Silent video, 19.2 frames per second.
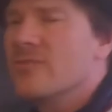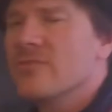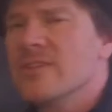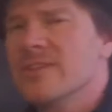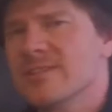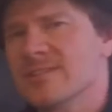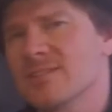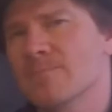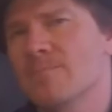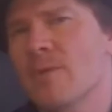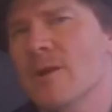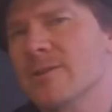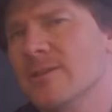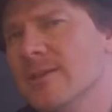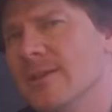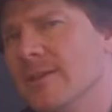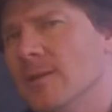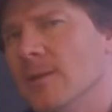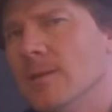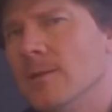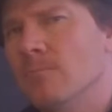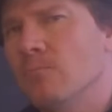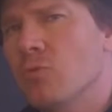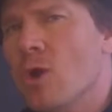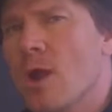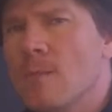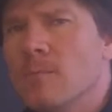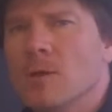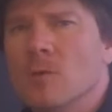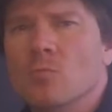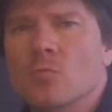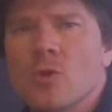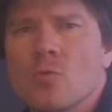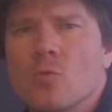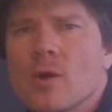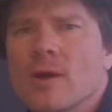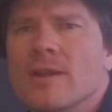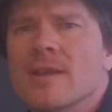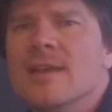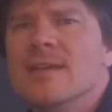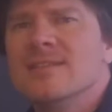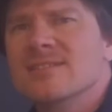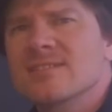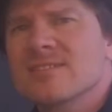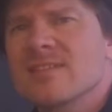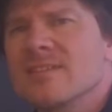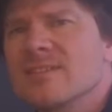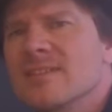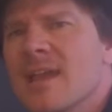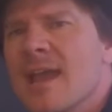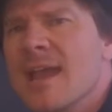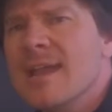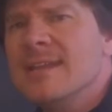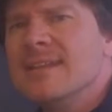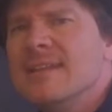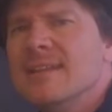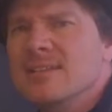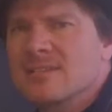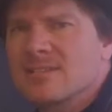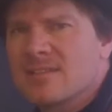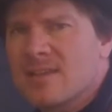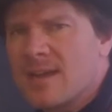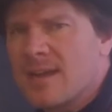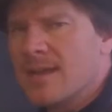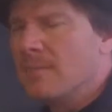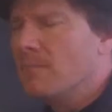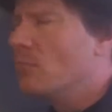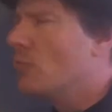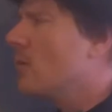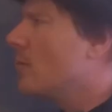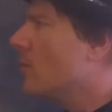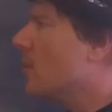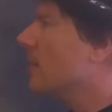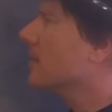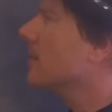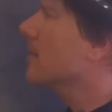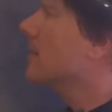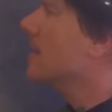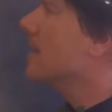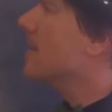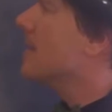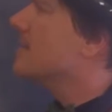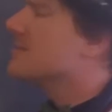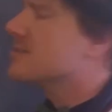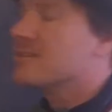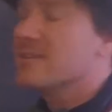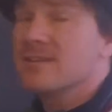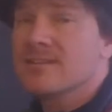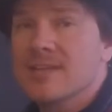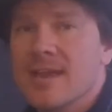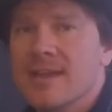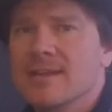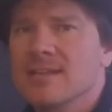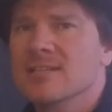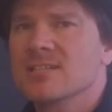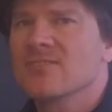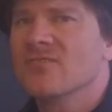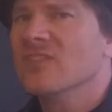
this particular problem, we want instantaneous time, we want instantaneous